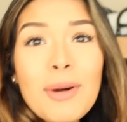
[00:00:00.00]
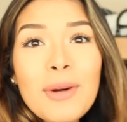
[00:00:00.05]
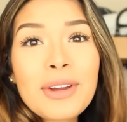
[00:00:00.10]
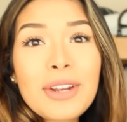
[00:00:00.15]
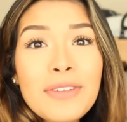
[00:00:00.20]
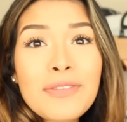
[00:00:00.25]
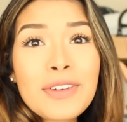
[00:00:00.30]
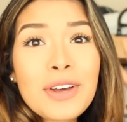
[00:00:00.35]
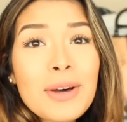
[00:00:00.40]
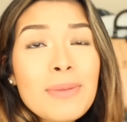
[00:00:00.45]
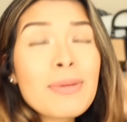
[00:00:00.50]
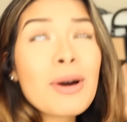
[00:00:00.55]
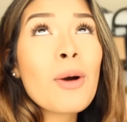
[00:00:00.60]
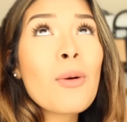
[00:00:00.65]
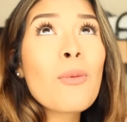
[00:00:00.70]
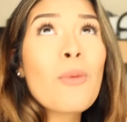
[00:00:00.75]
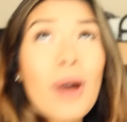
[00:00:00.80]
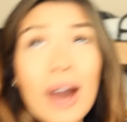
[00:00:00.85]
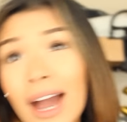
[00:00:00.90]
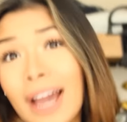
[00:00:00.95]
going to film a
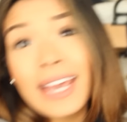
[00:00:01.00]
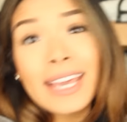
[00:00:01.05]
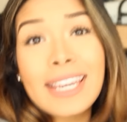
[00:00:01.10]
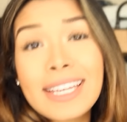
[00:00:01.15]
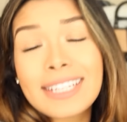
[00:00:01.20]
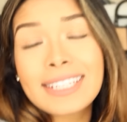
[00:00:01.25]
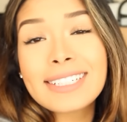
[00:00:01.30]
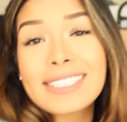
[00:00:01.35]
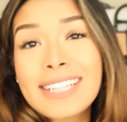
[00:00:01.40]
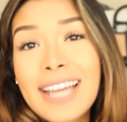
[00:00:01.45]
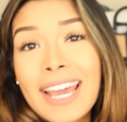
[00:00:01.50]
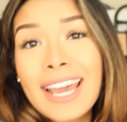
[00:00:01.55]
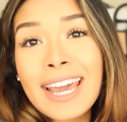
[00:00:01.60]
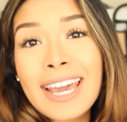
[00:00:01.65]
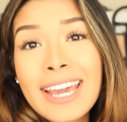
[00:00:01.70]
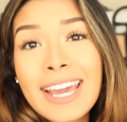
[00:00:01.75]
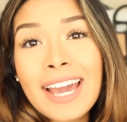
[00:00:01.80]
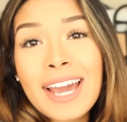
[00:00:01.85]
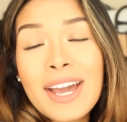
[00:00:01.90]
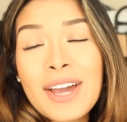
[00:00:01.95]
what I eat in a
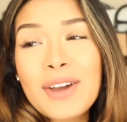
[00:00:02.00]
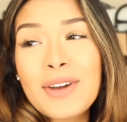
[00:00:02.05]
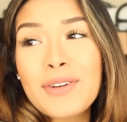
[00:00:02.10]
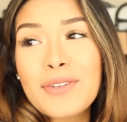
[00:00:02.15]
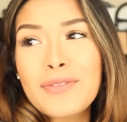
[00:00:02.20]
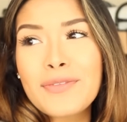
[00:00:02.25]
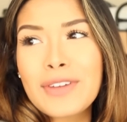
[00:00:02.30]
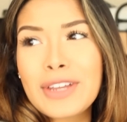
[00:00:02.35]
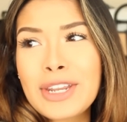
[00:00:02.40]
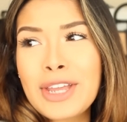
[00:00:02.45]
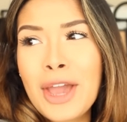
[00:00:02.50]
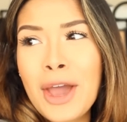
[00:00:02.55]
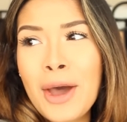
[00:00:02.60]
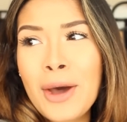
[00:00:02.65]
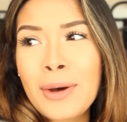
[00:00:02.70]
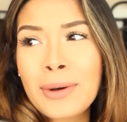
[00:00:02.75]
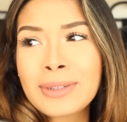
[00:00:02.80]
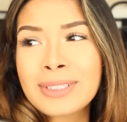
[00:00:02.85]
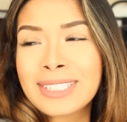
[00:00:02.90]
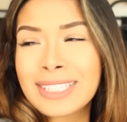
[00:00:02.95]
day
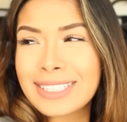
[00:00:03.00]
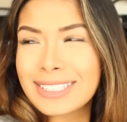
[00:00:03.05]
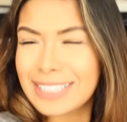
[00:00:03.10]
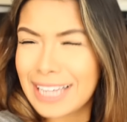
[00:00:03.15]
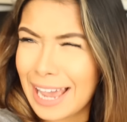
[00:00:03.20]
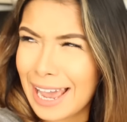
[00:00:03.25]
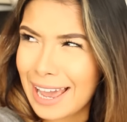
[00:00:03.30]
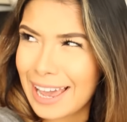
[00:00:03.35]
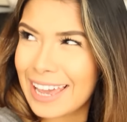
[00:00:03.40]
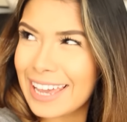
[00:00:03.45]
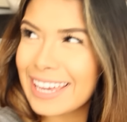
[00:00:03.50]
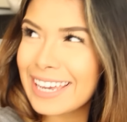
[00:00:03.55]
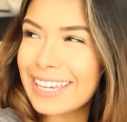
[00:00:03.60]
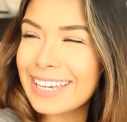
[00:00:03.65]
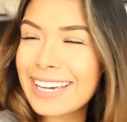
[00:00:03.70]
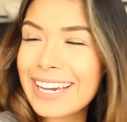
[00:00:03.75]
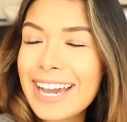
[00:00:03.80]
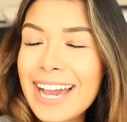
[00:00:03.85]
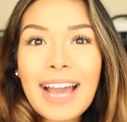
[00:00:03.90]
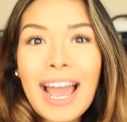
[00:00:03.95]
video
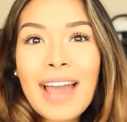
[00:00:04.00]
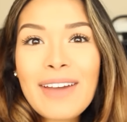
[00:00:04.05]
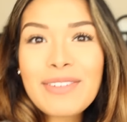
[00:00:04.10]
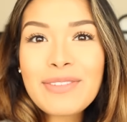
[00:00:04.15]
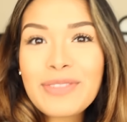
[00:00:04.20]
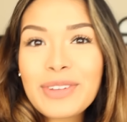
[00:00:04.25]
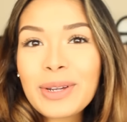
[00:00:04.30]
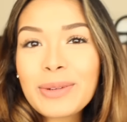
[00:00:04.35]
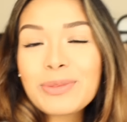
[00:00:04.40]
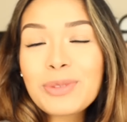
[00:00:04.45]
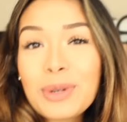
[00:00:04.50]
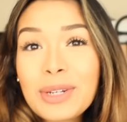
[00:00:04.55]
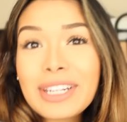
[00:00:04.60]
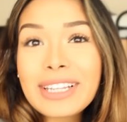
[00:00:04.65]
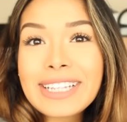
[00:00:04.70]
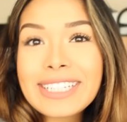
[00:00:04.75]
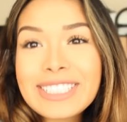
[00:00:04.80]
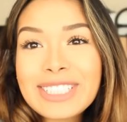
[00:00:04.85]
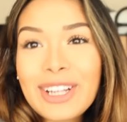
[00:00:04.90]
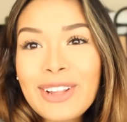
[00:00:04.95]
today. I haven't filmed one
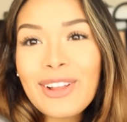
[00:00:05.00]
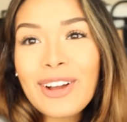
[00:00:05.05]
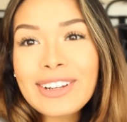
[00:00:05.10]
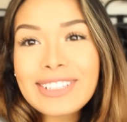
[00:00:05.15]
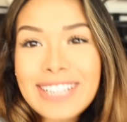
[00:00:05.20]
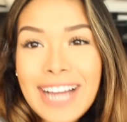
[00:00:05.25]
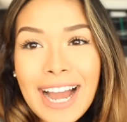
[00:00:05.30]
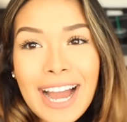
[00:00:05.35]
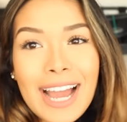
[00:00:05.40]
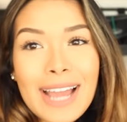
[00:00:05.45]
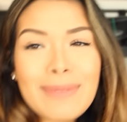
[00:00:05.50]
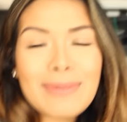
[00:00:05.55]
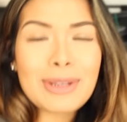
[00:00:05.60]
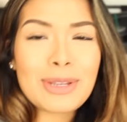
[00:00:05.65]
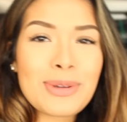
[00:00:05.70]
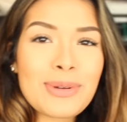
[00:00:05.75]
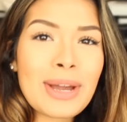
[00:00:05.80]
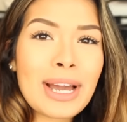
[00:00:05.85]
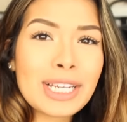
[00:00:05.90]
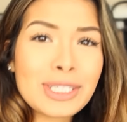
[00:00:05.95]
of these in a long time
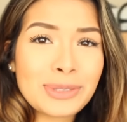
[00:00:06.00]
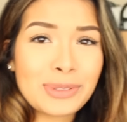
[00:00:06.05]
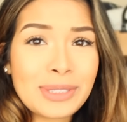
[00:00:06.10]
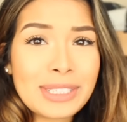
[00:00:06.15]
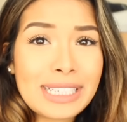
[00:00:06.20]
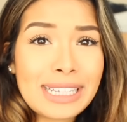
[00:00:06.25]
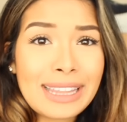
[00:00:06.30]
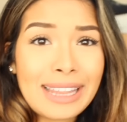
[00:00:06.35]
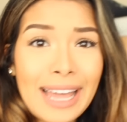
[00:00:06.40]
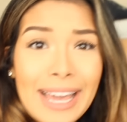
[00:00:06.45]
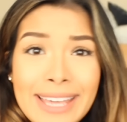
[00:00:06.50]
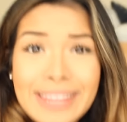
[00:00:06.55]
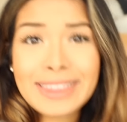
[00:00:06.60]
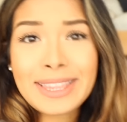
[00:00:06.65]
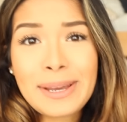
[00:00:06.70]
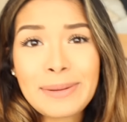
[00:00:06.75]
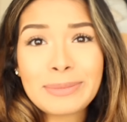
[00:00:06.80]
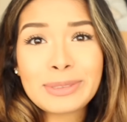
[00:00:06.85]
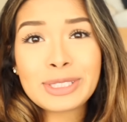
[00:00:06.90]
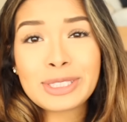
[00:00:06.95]
and you guys really like
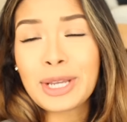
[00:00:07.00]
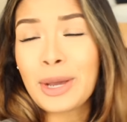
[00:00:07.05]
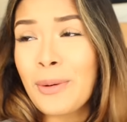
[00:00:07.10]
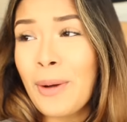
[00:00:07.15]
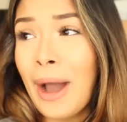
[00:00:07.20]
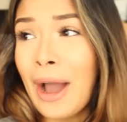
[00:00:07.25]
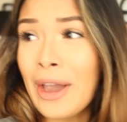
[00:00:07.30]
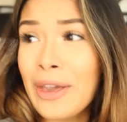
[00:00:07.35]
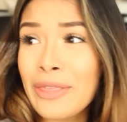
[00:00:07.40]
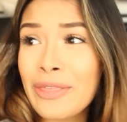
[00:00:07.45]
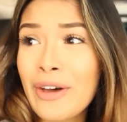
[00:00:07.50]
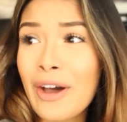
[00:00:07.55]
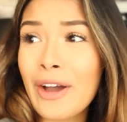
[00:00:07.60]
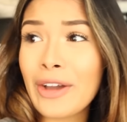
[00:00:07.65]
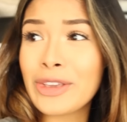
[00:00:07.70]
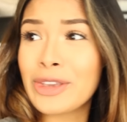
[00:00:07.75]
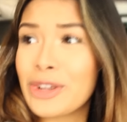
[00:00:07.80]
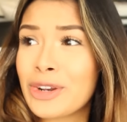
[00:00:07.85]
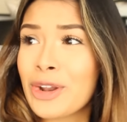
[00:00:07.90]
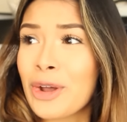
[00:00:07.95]
them so I
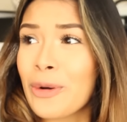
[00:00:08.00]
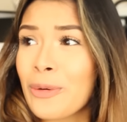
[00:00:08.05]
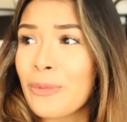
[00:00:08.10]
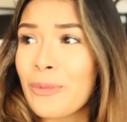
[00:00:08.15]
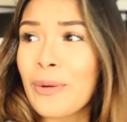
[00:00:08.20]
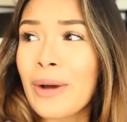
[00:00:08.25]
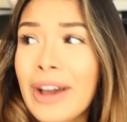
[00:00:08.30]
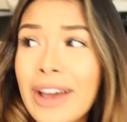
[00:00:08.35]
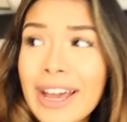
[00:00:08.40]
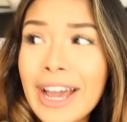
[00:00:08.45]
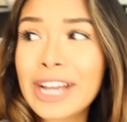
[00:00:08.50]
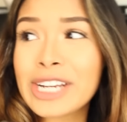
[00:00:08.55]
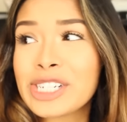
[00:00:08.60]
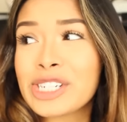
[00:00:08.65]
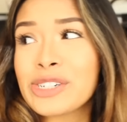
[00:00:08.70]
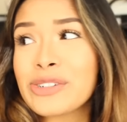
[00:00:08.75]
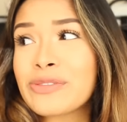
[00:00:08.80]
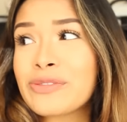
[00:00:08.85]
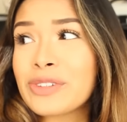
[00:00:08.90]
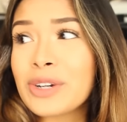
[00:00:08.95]
thought you know what I
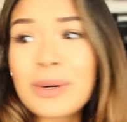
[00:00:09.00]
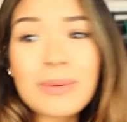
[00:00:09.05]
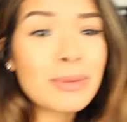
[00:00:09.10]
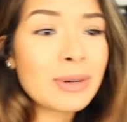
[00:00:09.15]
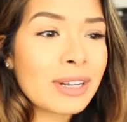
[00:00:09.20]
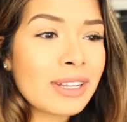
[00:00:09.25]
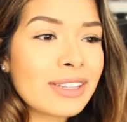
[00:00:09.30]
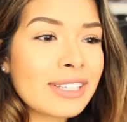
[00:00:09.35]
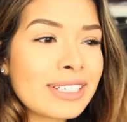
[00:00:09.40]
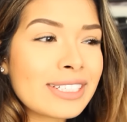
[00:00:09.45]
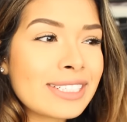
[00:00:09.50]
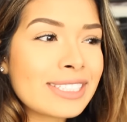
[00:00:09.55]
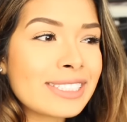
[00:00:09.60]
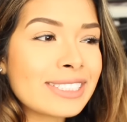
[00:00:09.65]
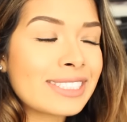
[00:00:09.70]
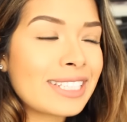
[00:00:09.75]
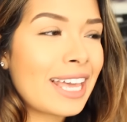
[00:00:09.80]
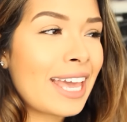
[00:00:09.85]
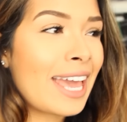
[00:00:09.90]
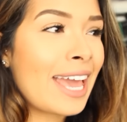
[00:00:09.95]
should film one of
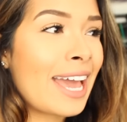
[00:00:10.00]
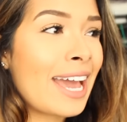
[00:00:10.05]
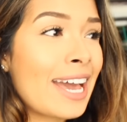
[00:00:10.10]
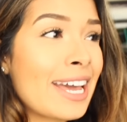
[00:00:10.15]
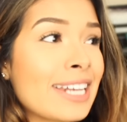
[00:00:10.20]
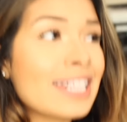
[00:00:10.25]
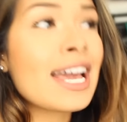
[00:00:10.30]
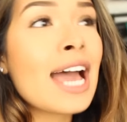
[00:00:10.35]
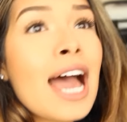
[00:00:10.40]
these and